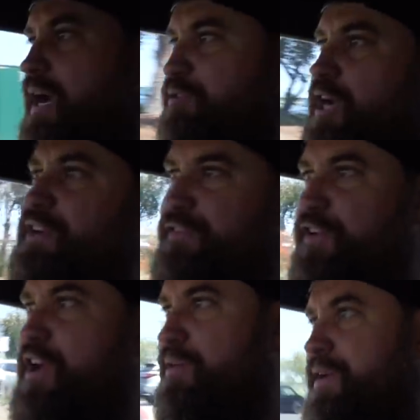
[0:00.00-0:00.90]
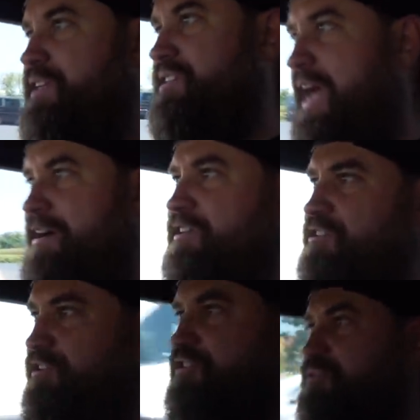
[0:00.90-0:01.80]
I'm trying to figure out a way to silence
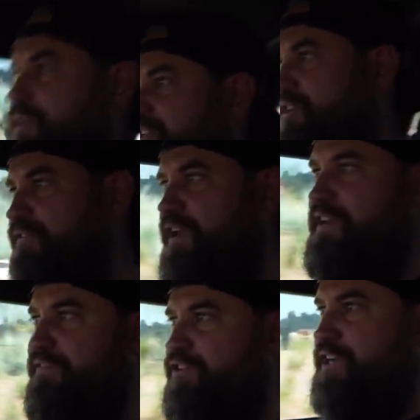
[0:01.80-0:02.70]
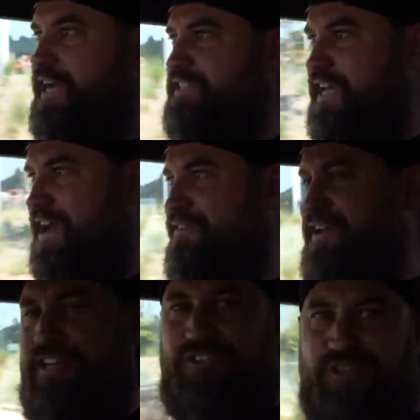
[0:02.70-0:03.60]
those squeaks. So if any of you guys have
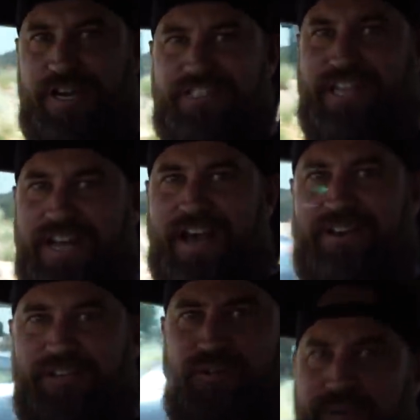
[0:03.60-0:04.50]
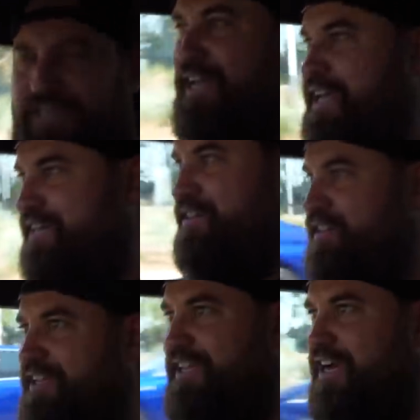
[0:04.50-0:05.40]
any tricks on how to lubricate
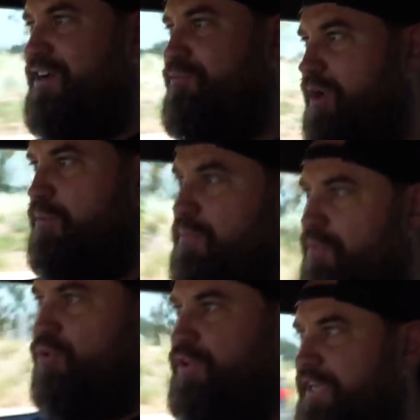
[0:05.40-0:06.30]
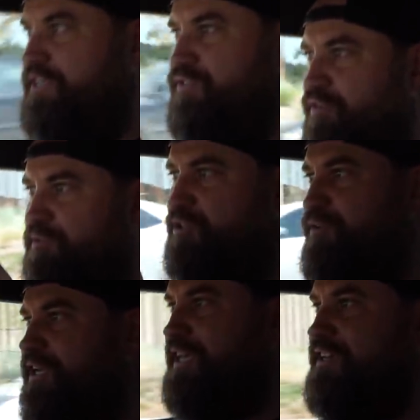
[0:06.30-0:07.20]
the rubber moldings from
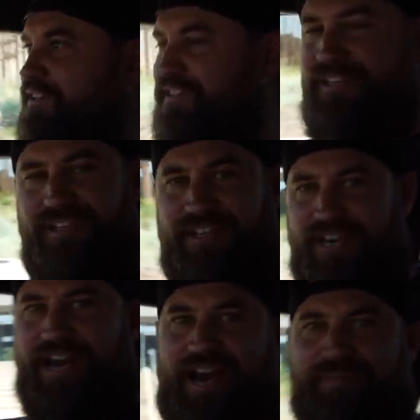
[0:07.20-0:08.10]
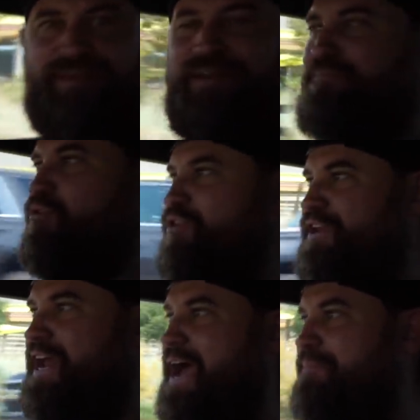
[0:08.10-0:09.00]
squeaking, I'd be more
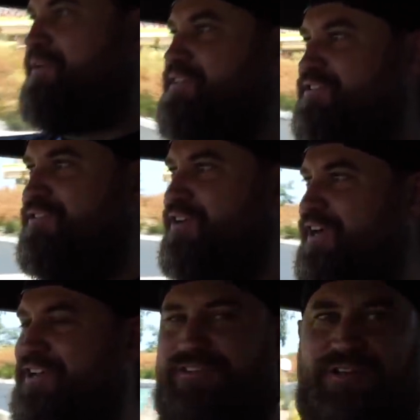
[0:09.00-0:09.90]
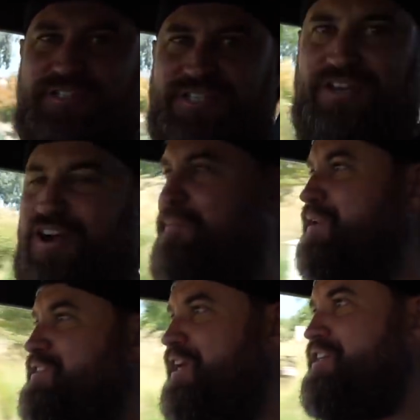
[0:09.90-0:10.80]
than happy to hear those in the
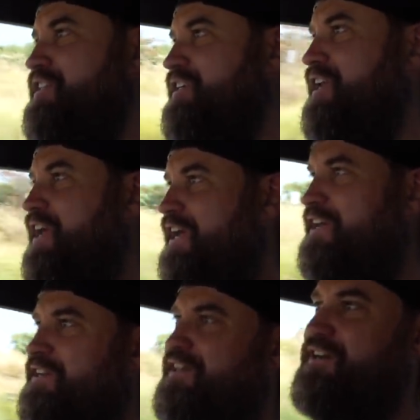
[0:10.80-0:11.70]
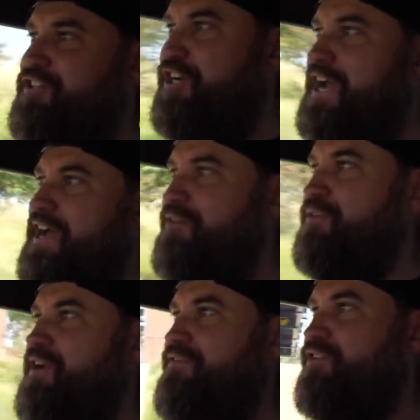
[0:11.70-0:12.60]
comment section and try out
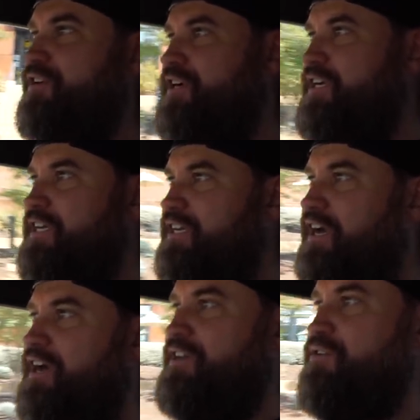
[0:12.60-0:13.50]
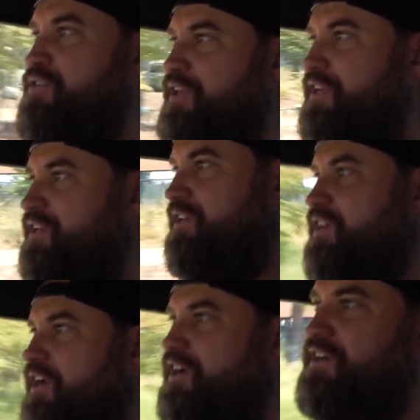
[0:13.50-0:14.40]
whatever you think
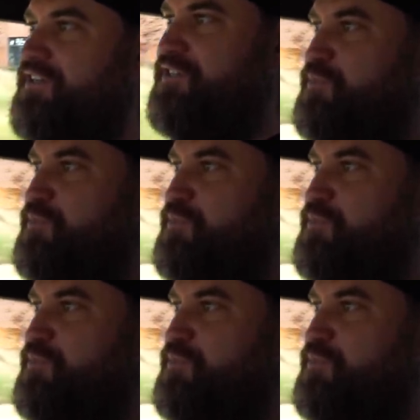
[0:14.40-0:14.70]
is